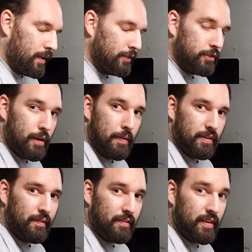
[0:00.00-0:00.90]
I just thought about
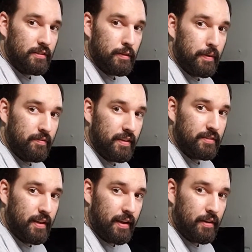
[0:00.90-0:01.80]
this. I want to find somebody to
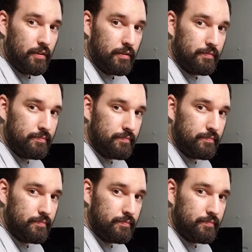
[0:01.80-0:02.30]
fix that handle.